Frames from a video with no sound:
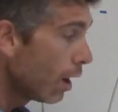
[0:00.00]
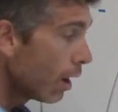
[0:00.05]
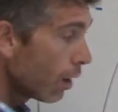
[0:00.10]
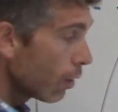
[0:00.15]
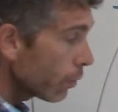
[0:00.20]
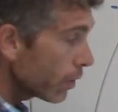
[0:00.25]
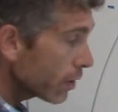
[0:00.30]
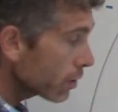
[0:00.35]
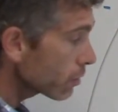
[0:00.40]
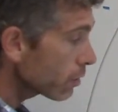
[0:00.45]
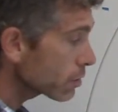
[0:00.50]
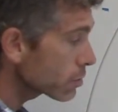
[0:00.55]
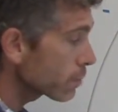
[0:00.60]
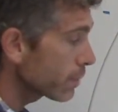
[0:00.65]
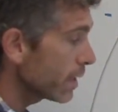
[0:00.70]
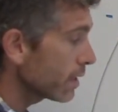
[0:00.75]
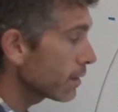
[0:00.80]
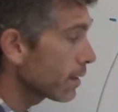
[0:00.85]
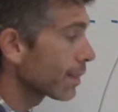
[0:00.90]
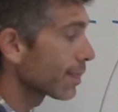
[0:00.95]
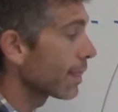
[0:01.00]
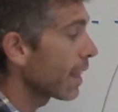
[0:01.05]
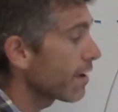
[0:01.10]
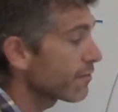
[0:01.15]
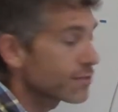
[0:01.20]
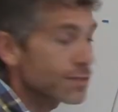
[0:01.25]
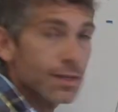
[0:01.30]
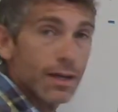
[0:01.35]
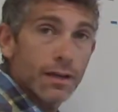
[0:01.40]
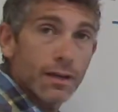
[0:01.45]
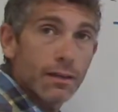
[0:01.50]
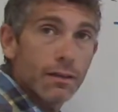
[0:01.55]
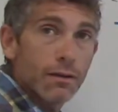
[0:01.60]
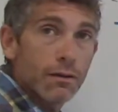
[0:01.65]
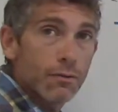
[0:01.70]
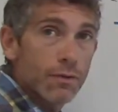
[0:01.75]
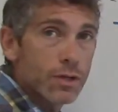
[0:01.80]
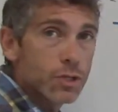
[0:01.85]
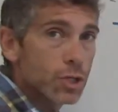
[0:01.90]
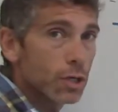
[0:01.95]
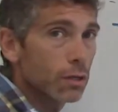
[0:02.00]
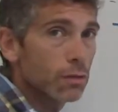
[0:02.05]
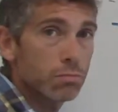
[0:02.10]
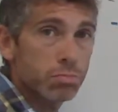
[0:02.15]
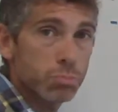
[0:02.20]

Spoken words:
We could also be on the left side of the original.